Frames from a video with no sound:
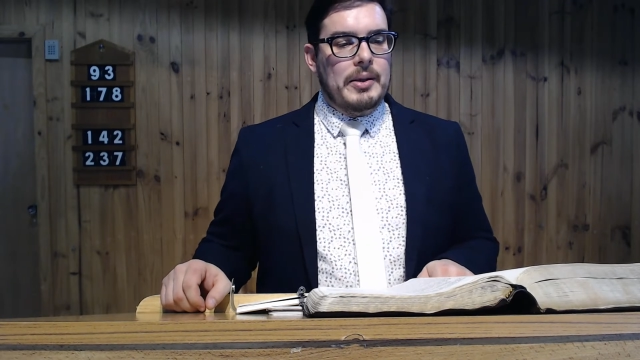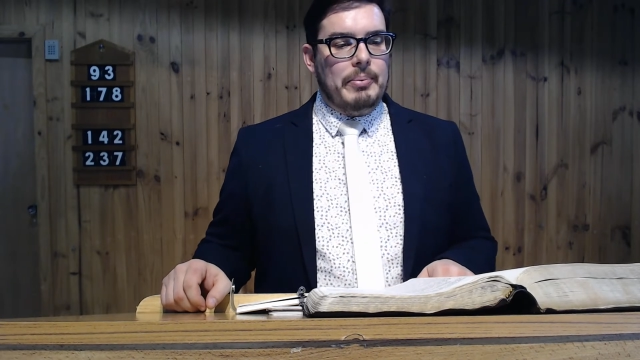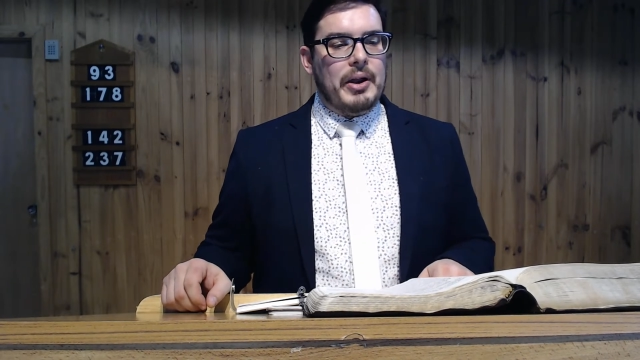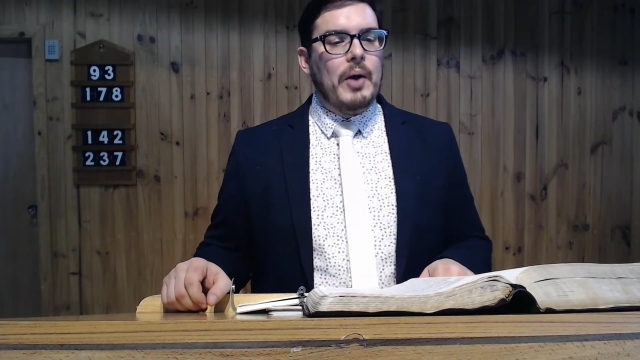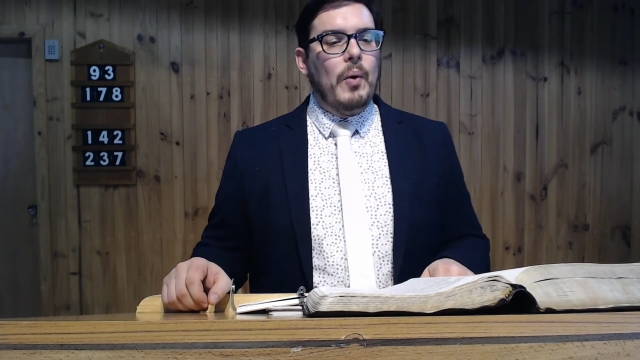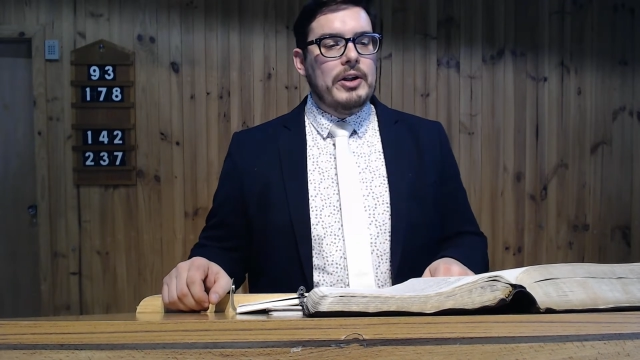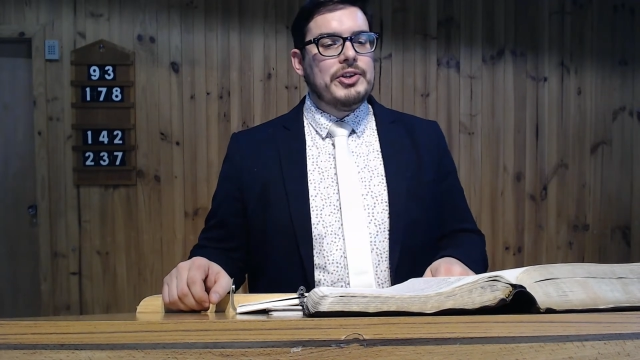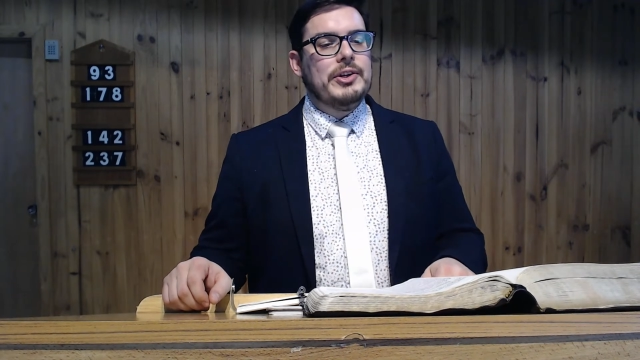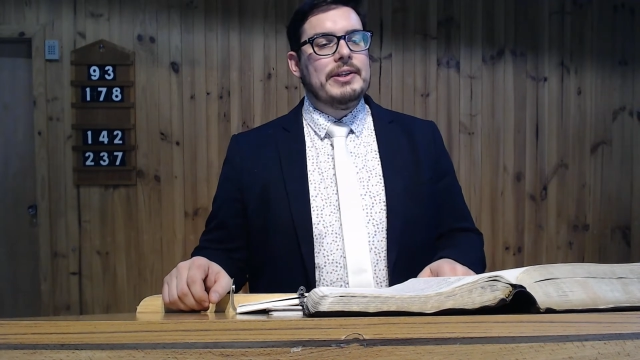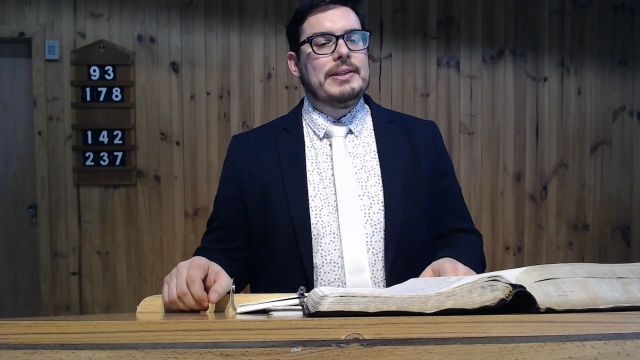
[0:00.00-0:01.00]
But I want
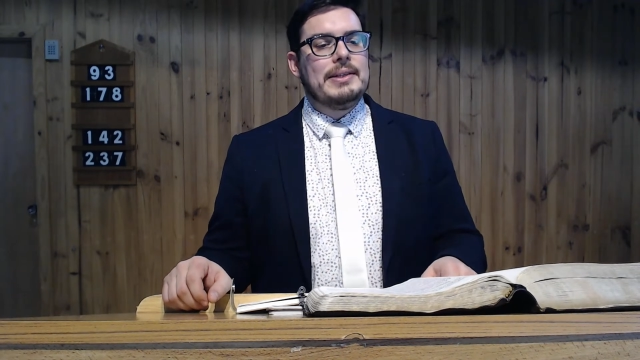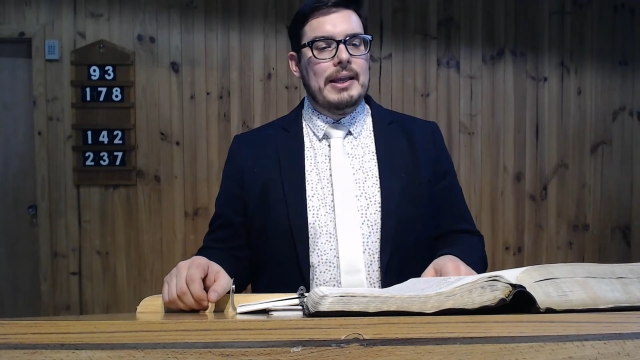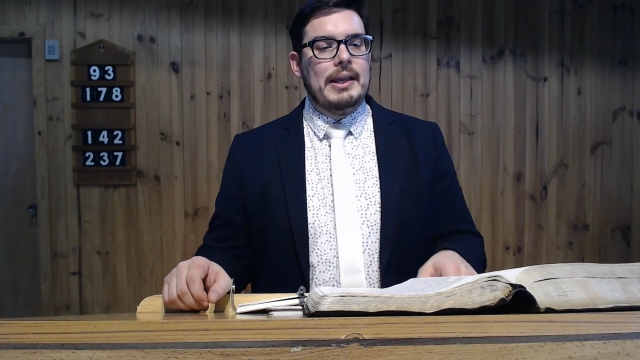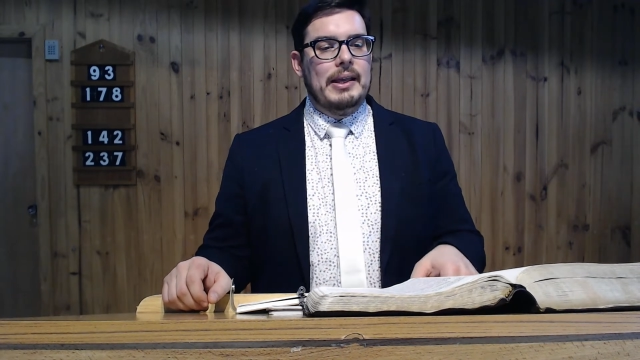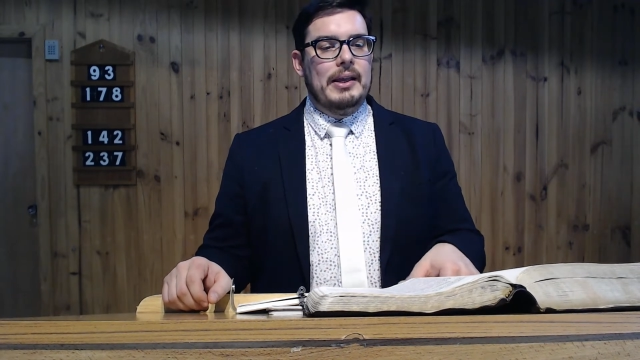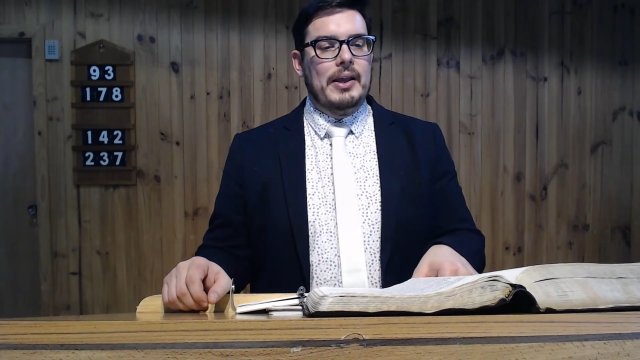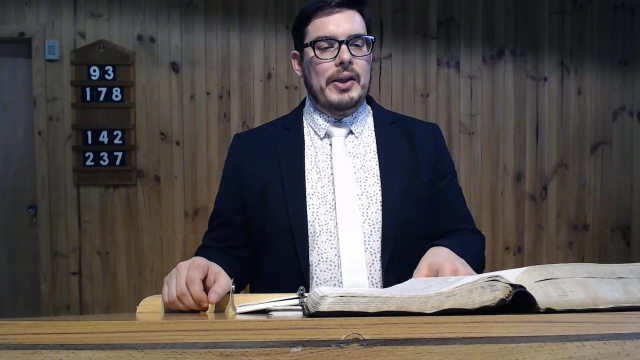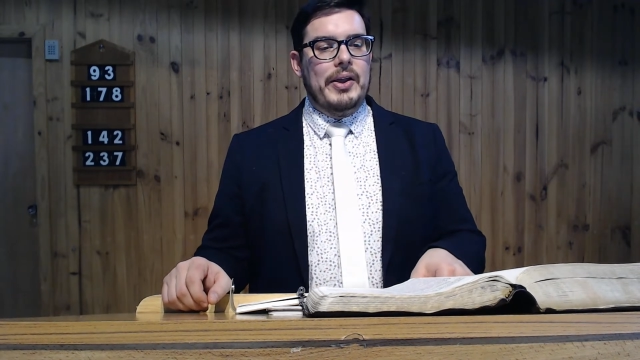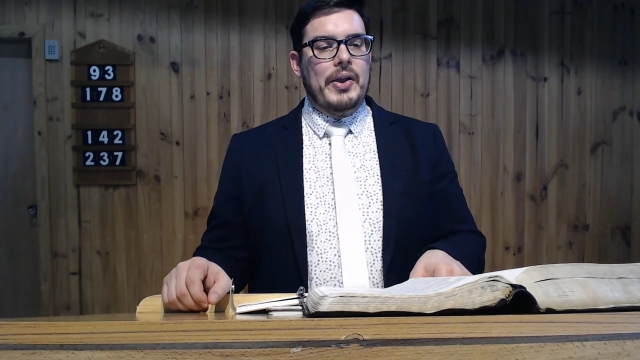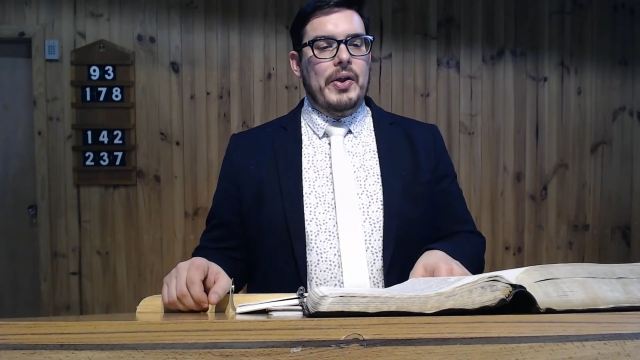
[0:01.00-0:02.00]
you to see
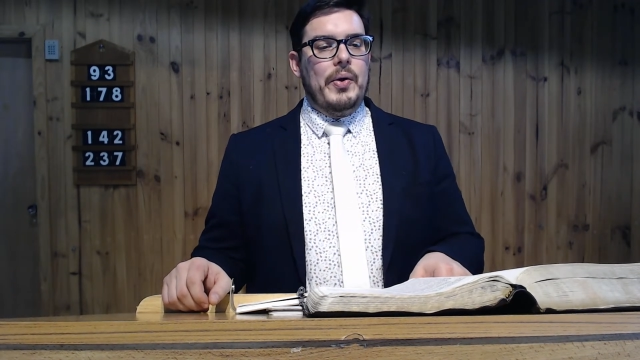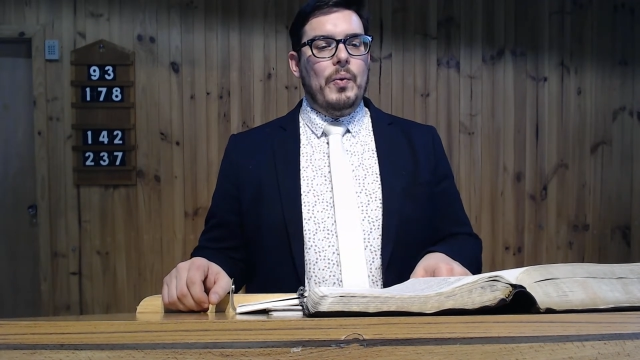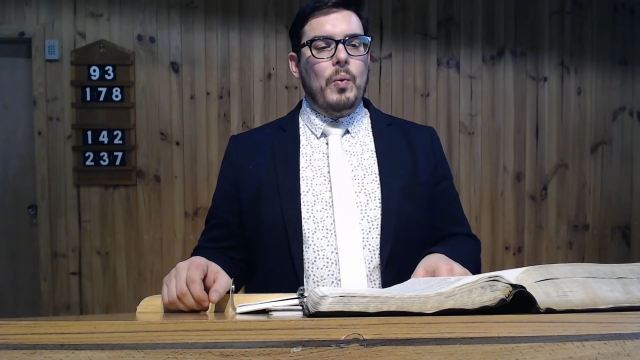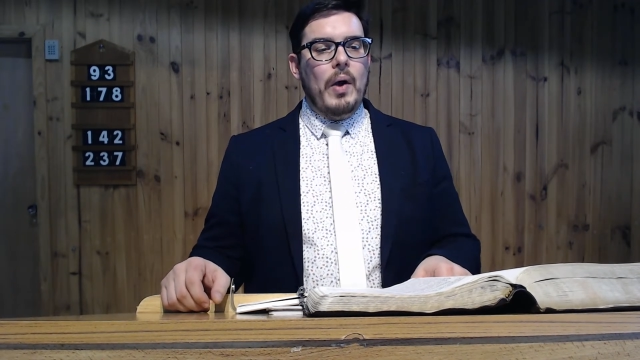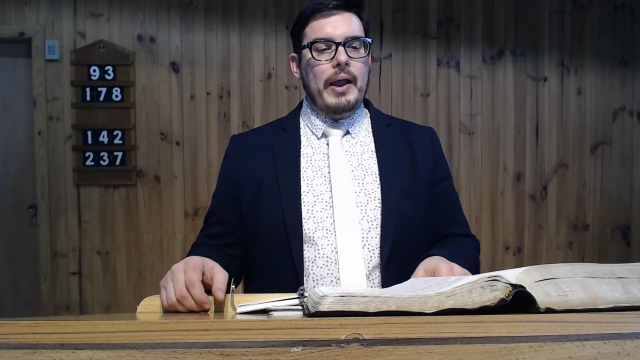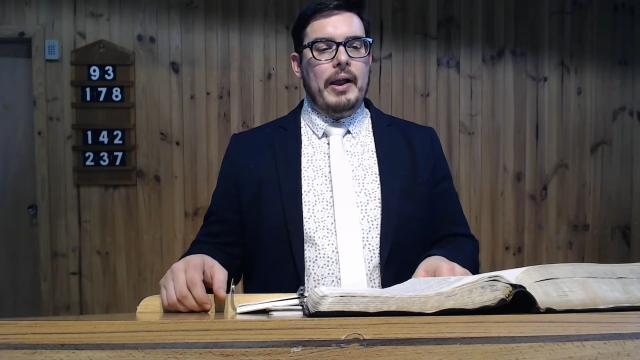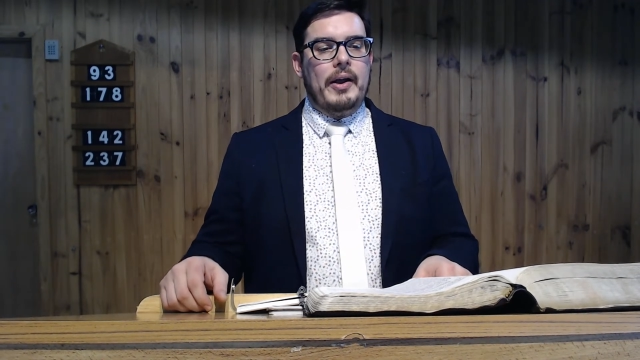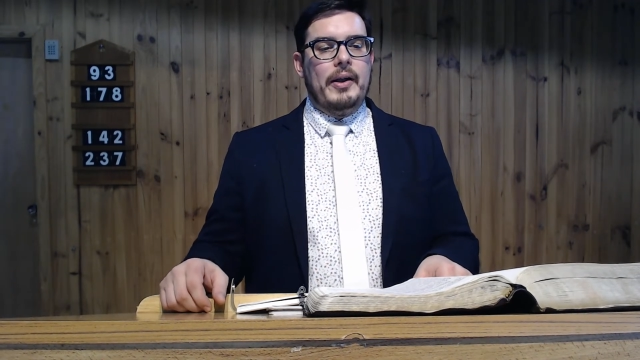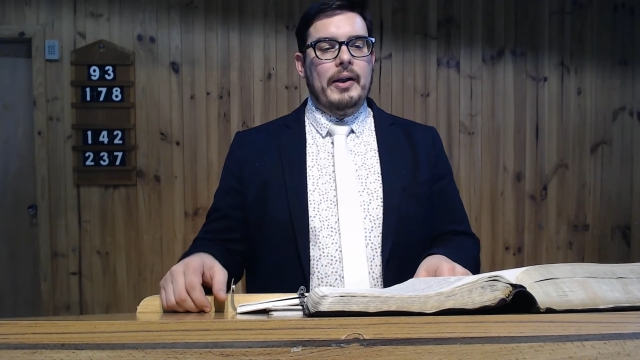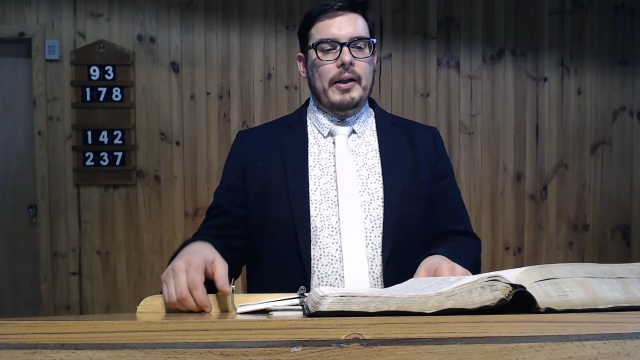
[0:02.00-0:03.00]

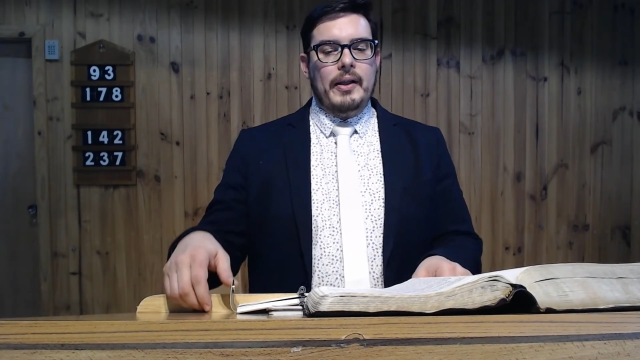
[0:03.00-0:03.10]
where